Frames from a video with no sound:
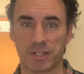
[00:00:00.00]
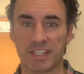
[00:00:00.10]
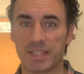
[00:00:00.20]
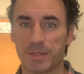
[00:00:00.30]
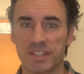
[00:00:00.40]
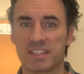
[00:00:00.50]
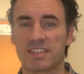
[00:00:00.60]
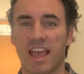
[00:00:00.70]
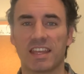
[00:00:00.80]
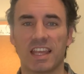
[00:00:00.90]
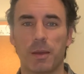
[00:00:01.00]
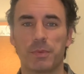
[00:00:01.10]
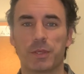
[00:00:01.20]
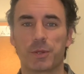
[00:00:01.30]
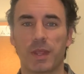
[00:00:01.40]
a series designed to help
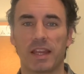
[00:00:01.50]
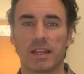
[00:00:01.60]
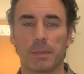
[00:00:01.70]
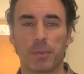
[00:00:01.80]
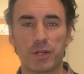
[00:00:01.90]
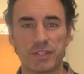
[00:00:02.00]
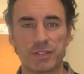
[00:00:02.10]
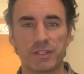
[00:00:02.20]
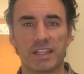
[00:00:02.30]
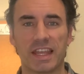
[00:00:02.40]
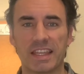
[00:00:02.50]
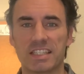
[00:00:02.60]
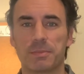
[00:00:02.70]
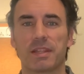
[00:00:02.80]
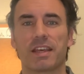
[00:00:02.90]
you create a personal and
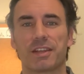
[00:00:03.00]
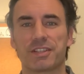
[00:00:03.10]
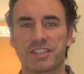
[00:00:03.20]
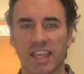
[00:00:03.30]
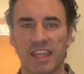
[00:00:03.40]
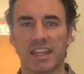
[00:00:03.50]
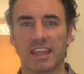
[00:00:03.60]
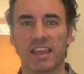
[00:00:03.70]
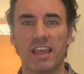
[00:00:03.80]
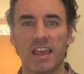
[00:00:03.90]
intimate understanding